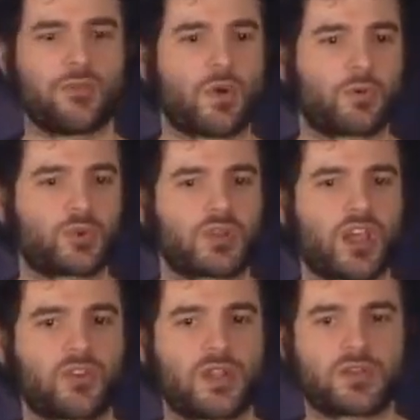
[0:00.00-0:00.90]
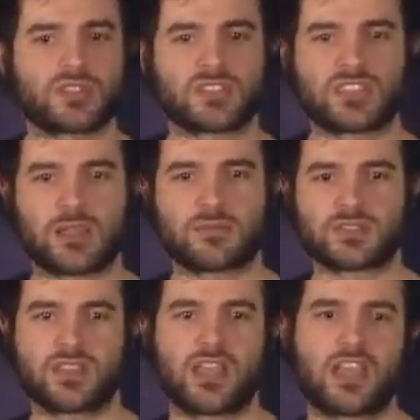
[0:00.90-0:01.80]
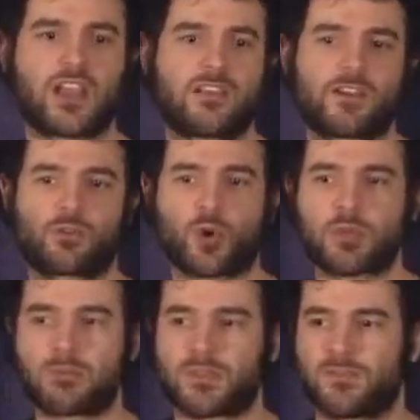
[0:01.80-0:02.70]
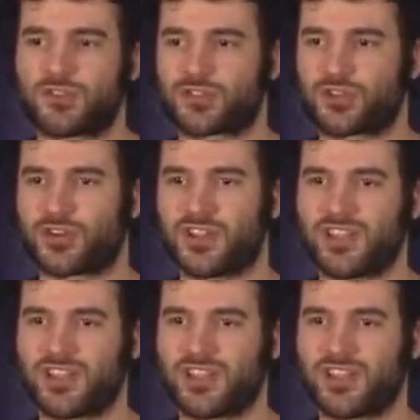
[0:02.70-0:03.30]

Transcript: what we're doing in other ecosystems, and kind of our roadmap in the future.